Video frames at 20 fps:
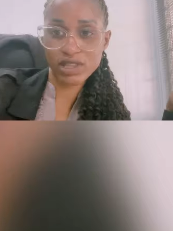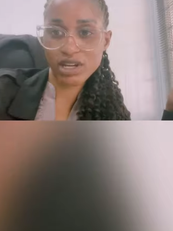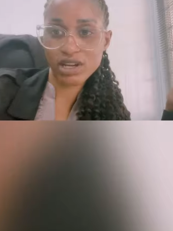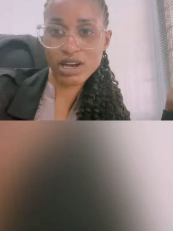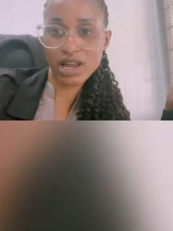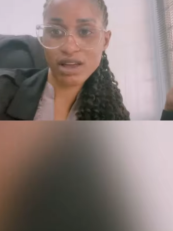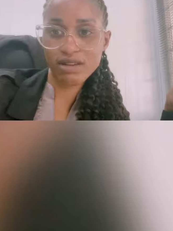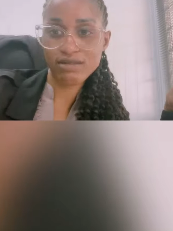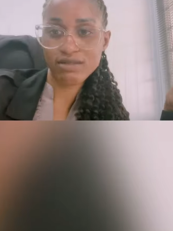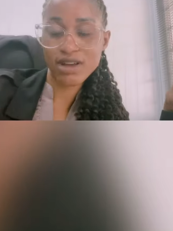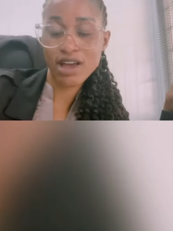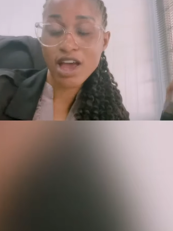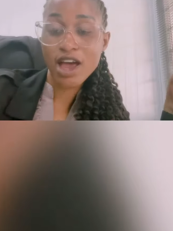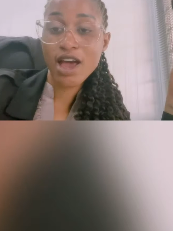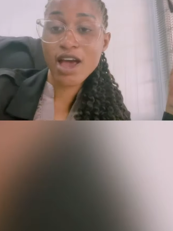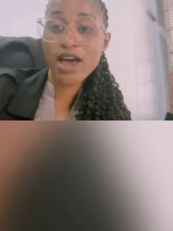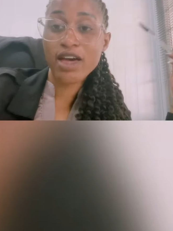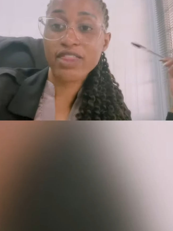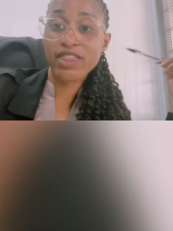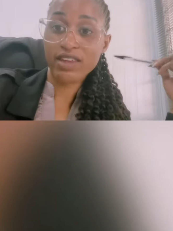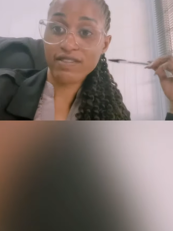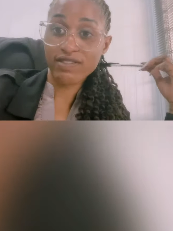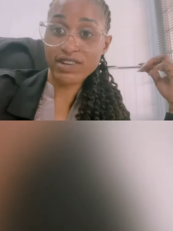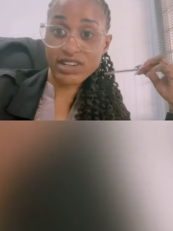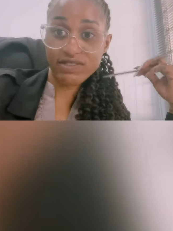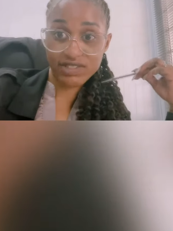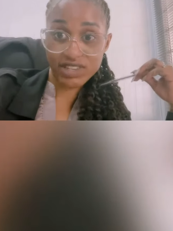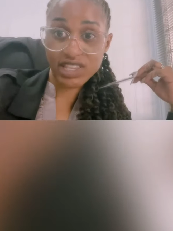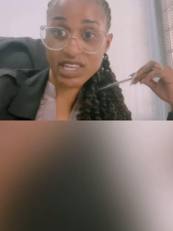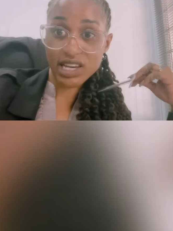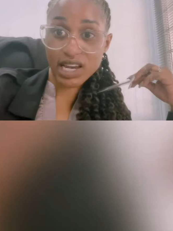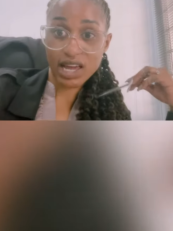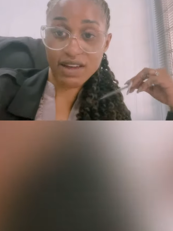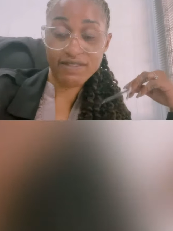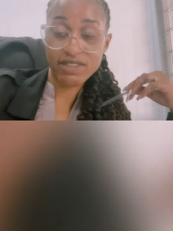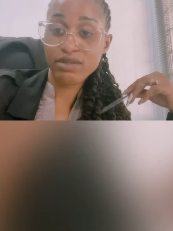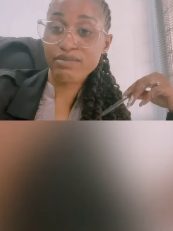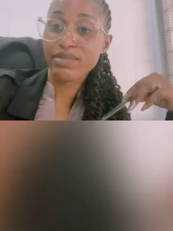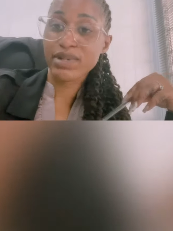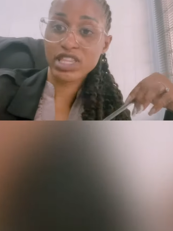their life. They've lived their life,
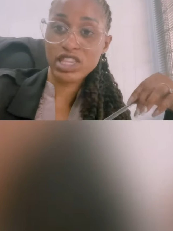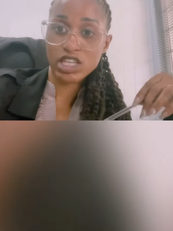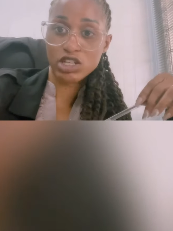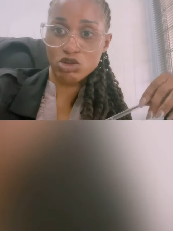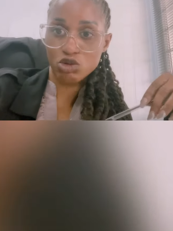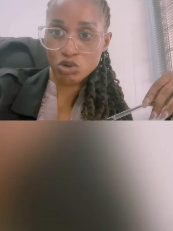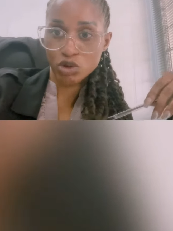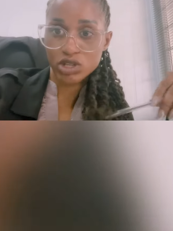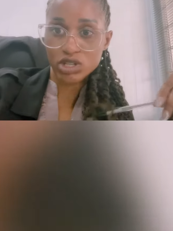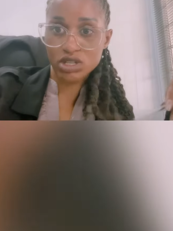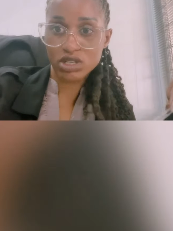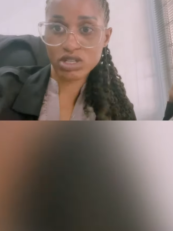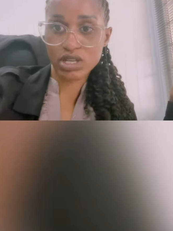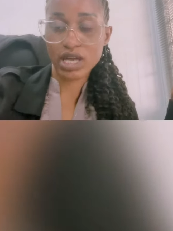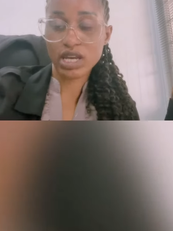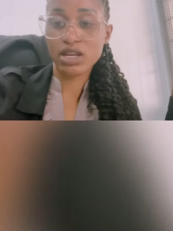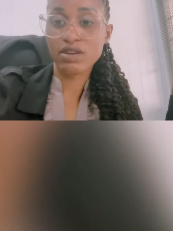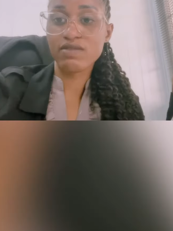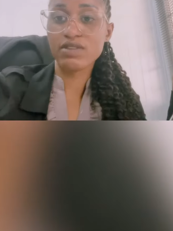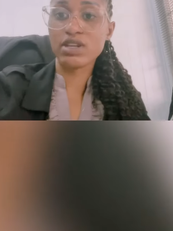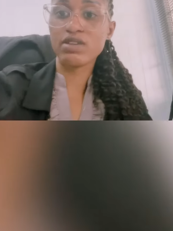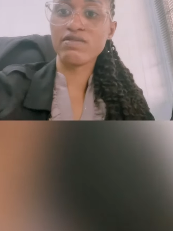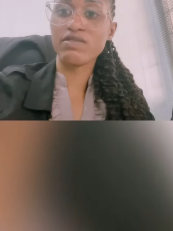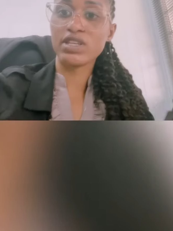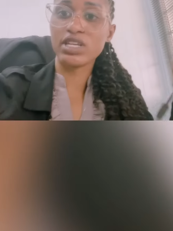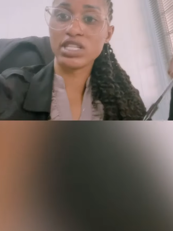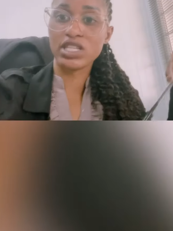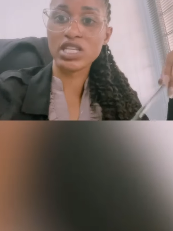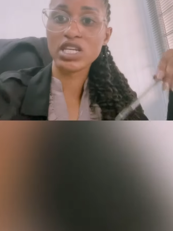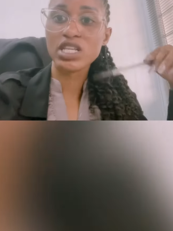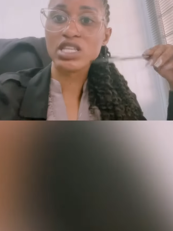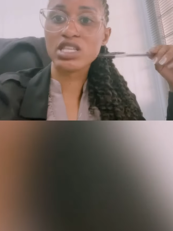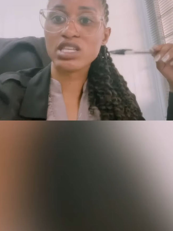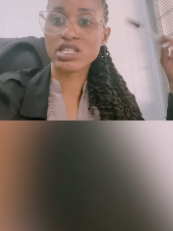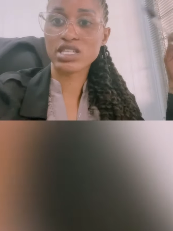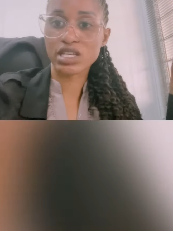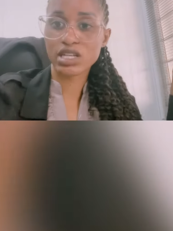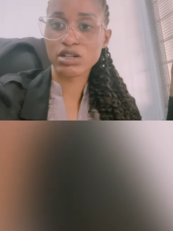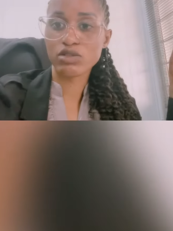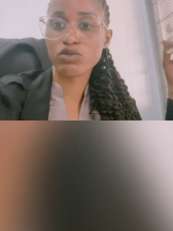they made their choices, and even if they didn't, they
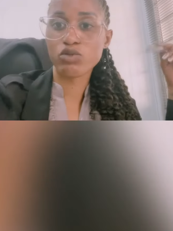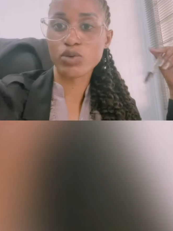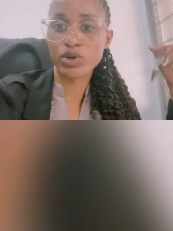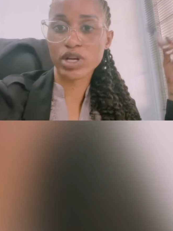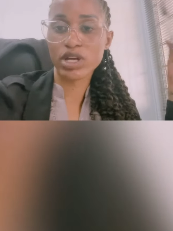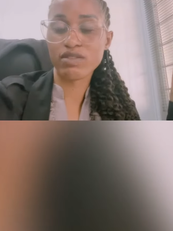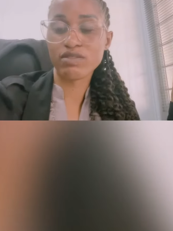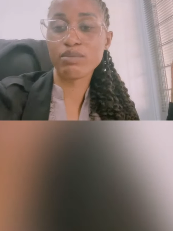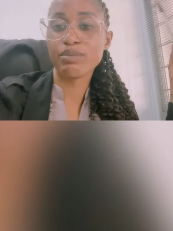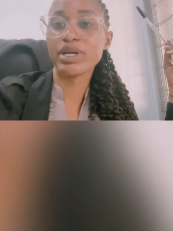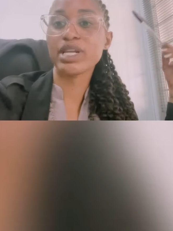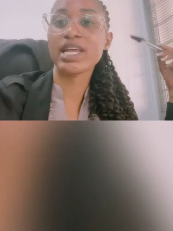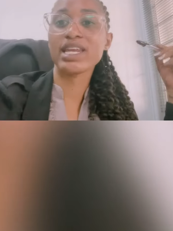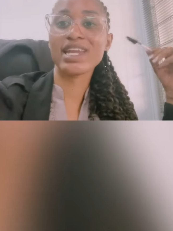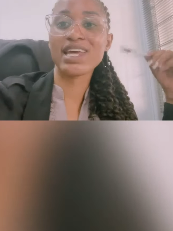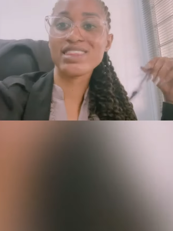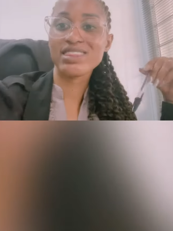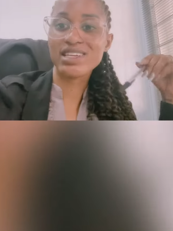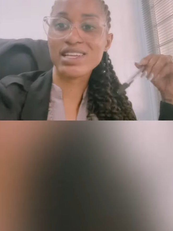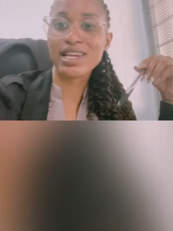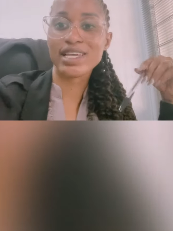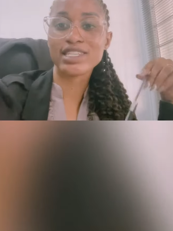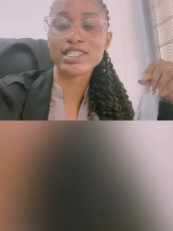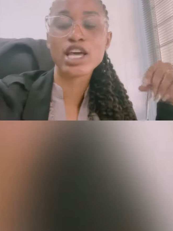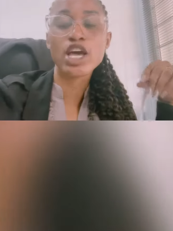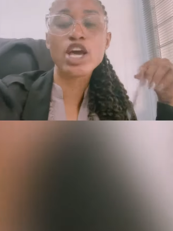settled for whatever. But nonetheless,